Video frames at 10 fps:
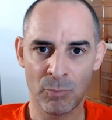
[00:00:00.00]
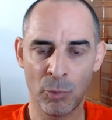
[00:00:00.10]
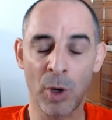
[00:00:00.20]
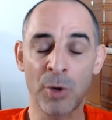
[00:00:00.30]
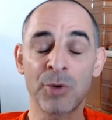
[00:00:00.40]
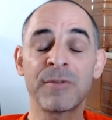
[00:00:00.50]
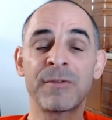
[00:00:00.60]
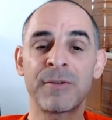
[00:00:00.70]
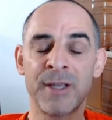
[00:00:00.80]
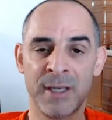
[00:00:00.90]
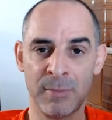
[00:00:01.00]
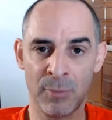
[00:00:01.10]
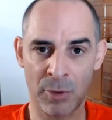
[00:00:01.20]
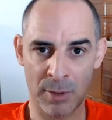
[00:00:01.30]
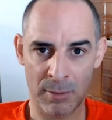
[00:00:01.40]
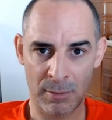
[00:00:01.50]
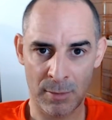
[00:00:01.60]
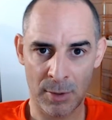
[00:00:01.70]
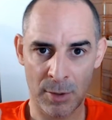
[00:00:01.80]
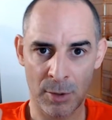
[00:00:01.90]
who are not afraid anymore,
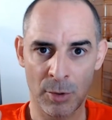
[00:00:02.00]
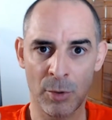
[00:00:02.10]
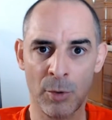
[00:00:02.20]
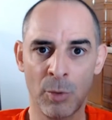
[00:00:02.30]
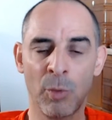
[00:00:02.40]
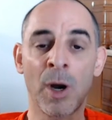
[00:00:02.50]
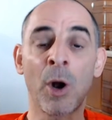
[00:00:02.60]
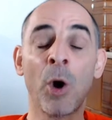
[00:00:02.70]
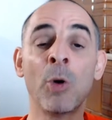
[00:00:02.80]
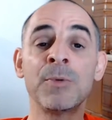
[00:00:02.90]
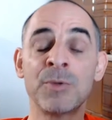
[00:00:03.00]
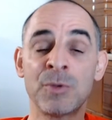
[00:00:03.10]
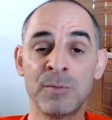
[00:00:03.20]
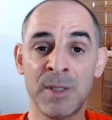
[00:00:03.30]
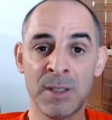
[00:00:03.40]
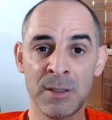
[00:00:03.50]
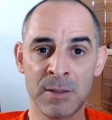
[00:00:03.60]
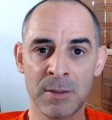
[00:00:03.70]
who are open to meet